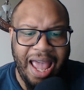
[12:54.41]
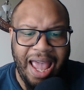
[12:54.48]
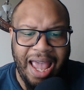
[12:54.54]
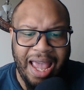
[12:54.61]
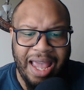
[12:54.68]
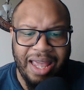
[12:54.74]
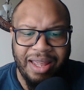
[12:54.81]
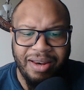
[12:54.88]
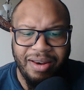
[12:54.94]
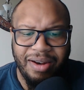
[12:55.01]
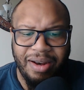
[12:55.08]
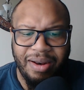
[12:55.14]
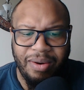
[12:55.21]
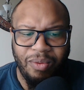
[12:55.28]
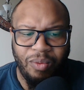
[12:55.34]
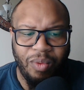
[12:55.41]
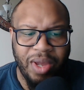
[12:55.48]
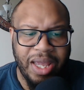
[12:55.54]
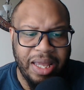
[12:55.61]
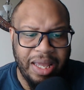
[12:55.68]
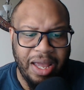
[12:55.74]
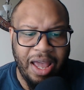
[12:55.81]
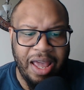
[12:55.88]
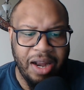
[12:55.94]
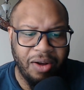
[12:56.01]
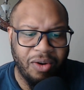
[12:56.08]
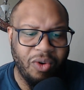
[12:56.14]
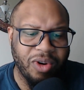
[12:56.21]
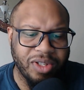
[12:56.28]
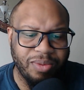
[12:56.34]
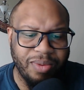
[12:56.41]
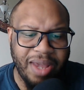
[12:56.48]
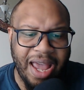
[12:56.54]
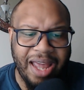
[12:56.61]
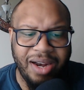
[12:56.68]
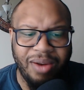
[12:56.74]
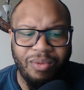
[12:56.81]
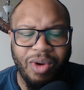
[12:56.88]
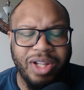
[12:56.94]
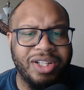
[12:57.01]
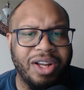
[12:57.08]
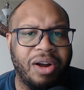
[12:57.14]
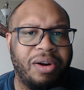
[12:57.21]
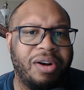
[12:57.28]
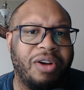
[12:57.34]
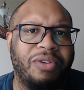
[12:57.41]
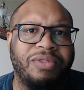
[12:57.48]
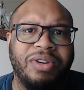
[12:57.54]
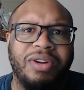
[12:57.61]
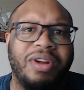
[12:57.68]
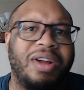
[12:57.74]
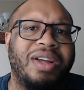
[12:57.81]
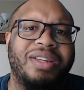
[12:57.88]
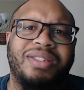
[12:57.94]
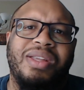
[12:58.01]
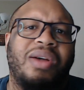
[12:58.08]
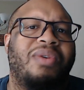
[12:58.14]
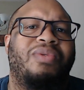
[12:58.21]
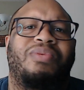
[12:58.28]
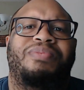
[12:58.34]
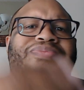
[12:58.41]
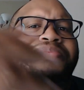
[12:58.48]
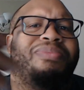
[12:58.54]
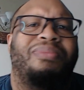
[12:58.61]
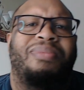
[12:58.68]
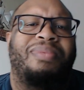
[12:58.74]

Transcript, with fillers: and we and of course we had the one turnover. So